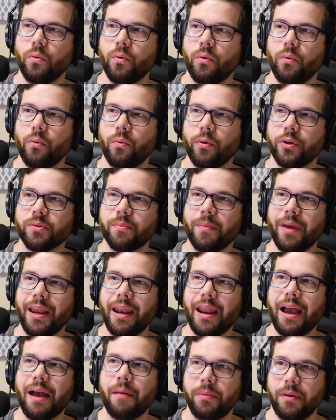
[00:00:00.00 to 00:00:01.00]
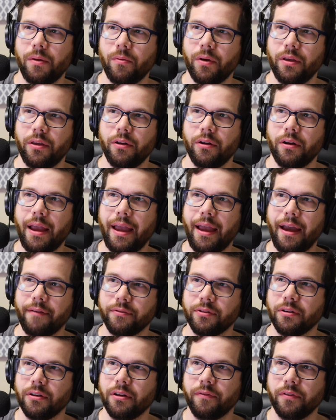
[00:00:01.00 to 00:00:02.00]
Which may not be what you're
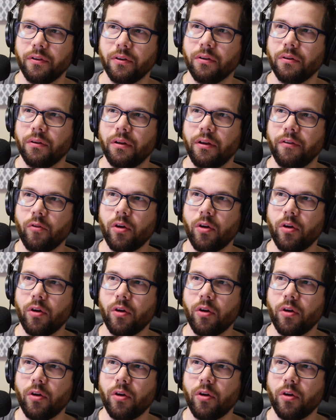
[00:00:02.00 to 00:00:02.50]
after if